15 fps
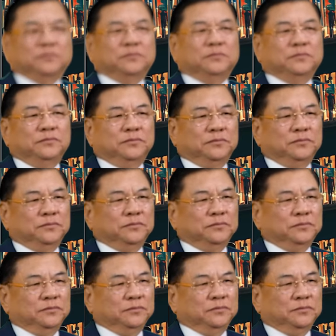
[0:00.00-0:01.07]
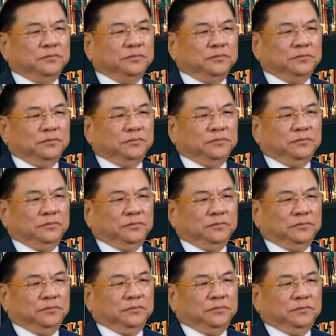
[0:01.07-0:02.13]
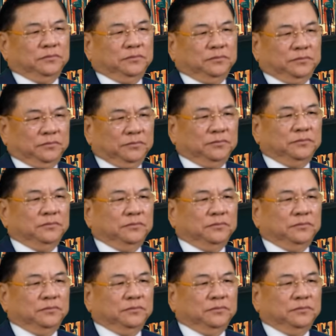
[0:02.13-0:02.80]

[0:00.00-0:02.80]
[no speech]